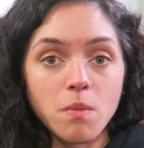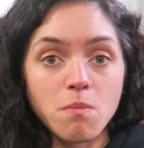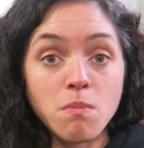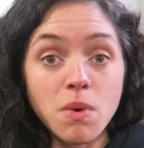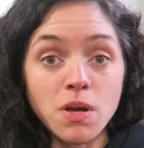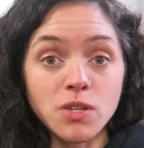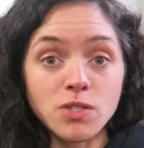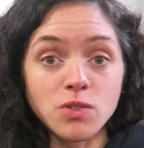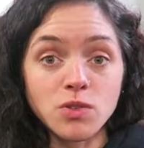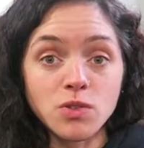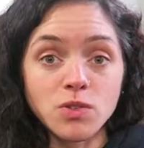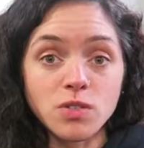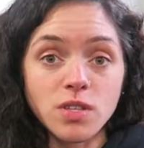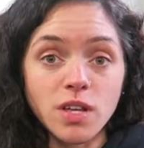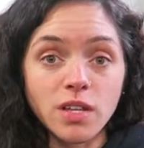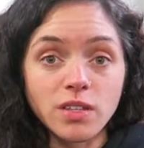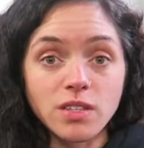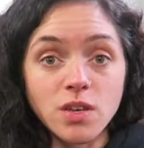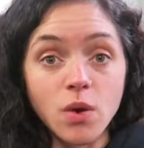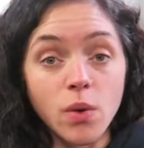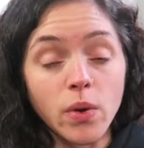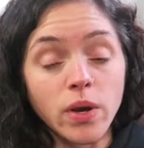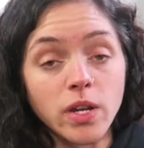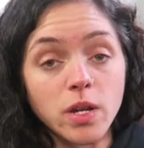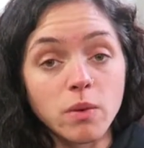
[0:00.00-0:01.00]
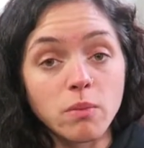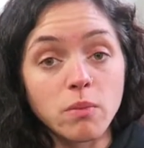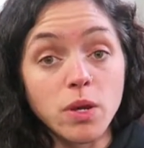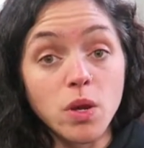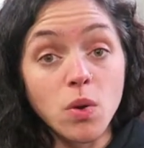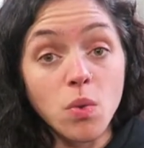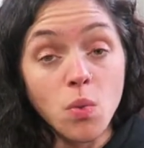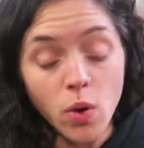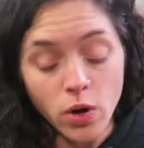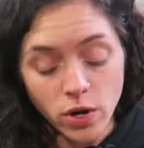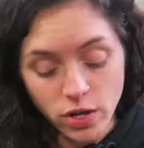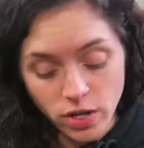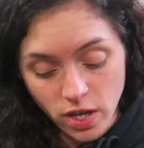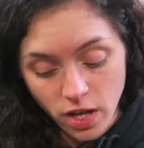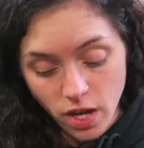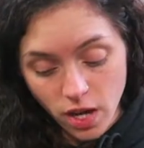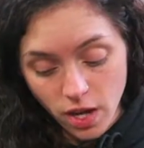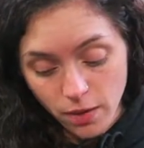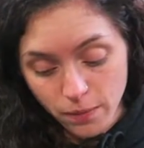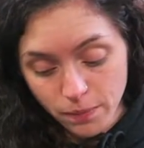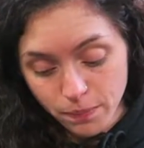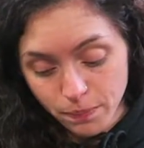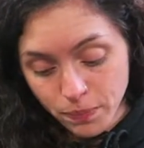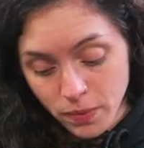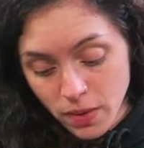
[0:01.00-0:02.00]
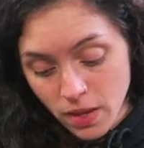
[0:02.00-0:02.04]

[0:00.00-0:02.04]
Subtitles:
muscles that's going to be working.